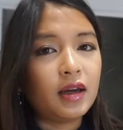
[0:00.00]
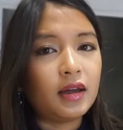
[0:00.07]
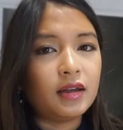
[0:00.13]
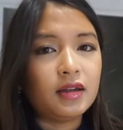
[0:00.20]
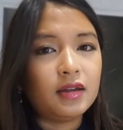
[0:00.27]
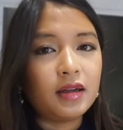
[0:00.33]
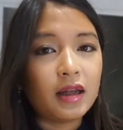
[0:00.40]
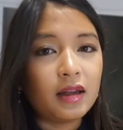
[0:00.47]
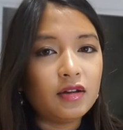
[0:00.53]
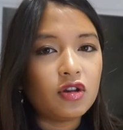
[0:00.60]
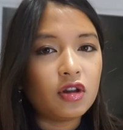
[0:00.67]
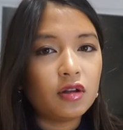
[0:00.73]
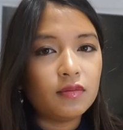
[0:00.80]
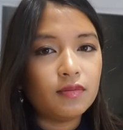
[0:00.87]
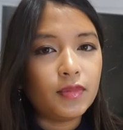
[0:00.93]

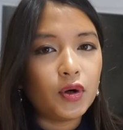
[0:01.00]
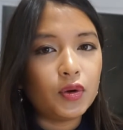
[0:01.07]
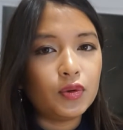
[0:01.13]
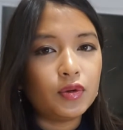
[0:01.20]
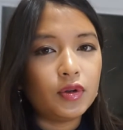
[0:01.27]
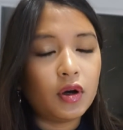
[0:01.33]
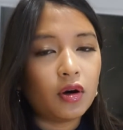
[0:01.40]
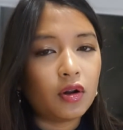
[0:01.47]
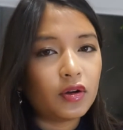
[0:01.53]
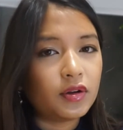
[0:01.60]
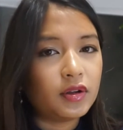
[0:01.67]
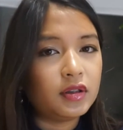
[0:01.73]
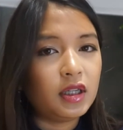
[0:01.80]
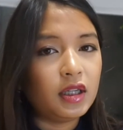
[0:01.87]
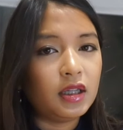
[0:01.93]
intelligent mode
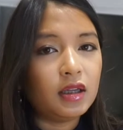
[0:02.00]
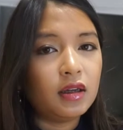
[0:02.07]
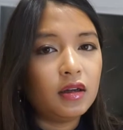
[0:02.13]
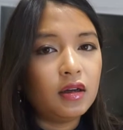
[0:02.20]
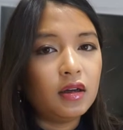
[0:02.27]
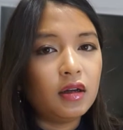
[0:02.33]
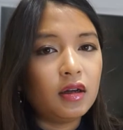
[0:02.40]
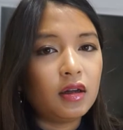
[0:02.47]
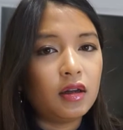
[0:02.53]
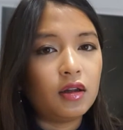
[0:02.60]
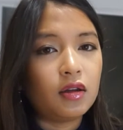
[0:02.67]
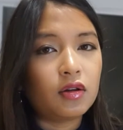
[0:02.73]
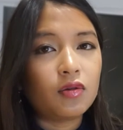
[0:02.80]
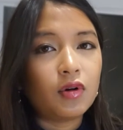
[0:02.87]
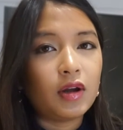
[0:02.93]
on the
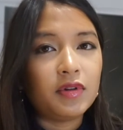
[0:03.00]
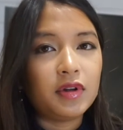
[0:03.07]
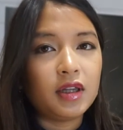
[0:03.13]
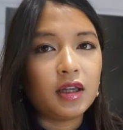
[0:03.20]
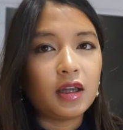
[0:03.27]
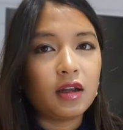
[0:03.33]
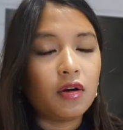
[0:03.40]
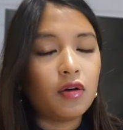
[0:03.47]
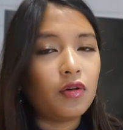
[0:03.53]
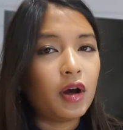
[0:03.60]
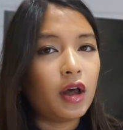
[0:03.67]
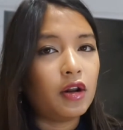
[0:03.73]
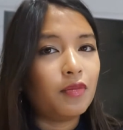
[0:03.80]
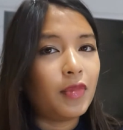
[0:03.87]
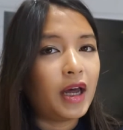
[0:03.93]
so everything can go
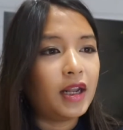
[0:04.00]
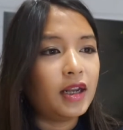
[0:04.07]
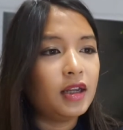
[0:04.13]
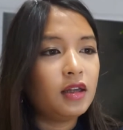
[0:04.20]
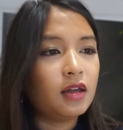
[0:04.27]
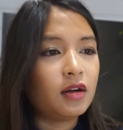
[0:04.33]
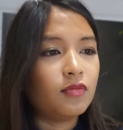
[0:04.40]
automatic.